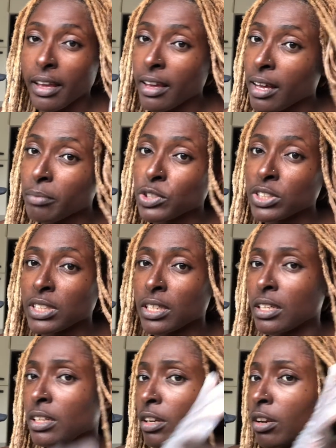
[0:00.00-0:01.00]
I'm just
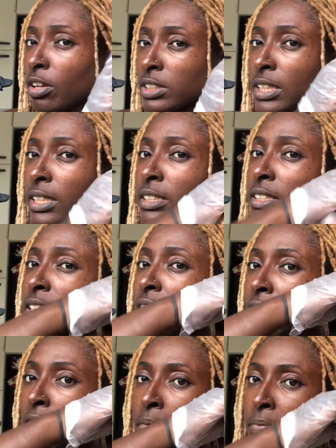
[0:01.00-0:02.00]
taking a lot at a
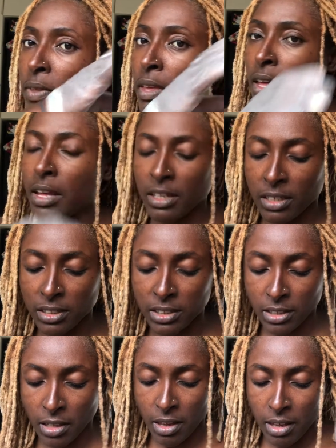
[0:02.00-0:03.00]
time because
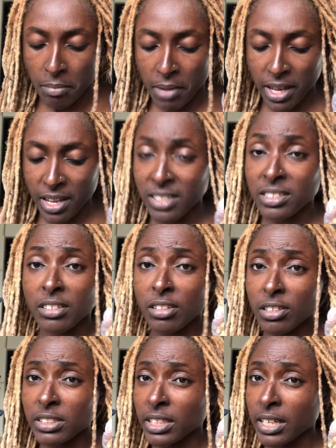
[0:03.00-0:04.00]
my hair is a
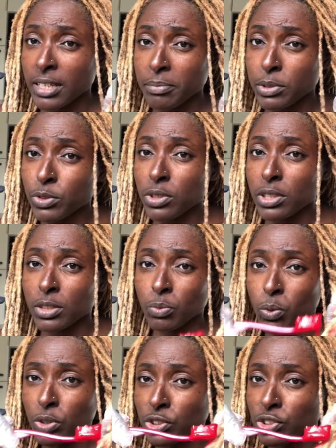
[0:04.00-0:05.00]
lot. I can't be doing it
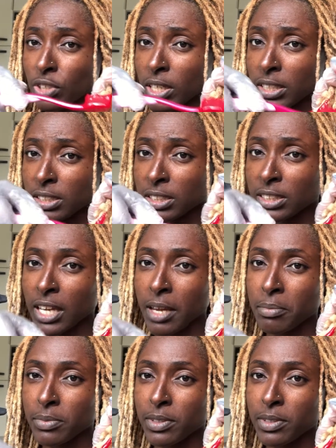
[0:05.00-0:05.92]
one strand at a time.